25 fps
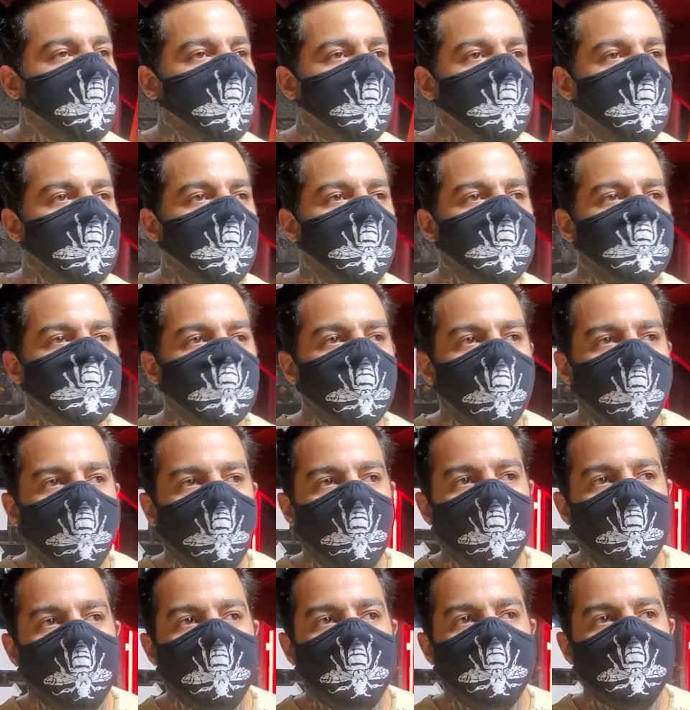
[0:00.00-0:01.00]
There is
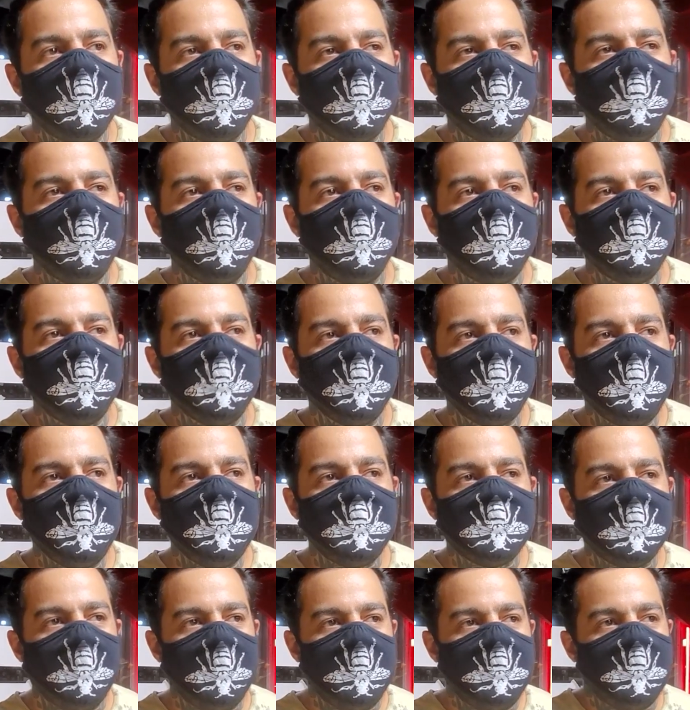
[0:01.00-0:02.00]
one in
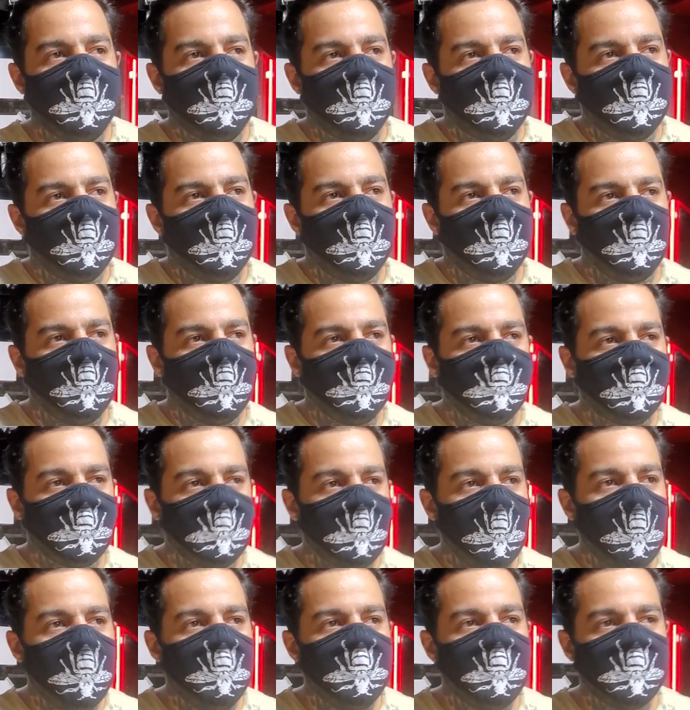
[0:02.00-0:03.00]
Italy. His
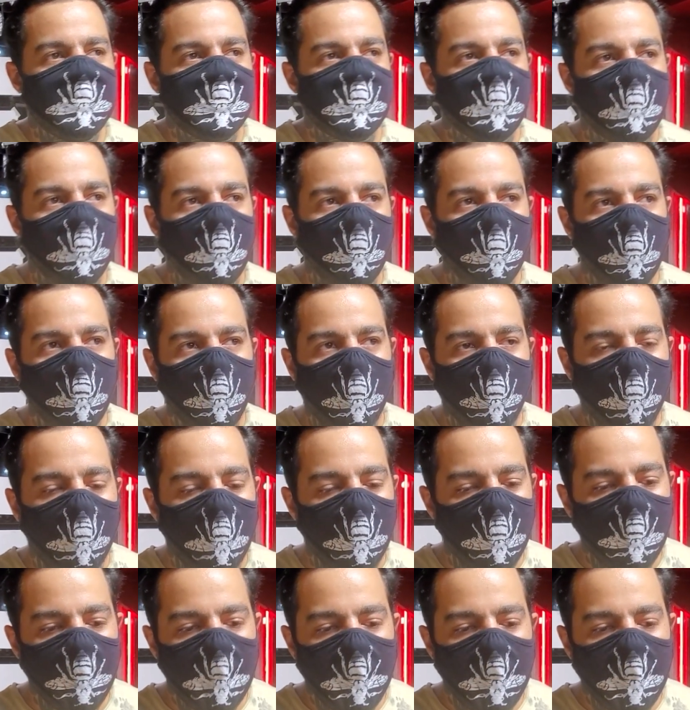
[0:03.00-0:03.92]
name is Rucco.